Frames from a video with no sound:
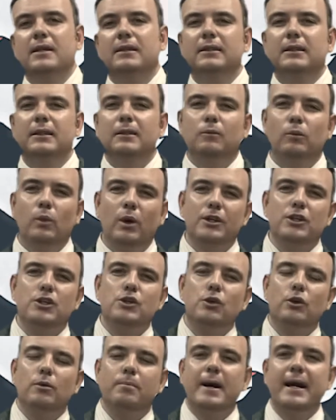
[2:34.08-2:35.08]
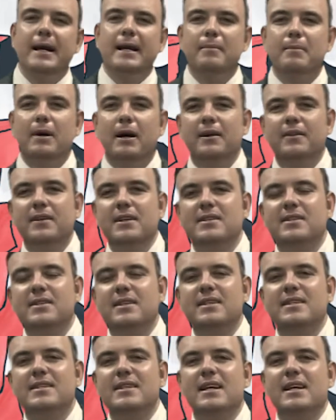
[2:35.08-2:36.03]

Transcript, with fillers: Uh, one drawback about this is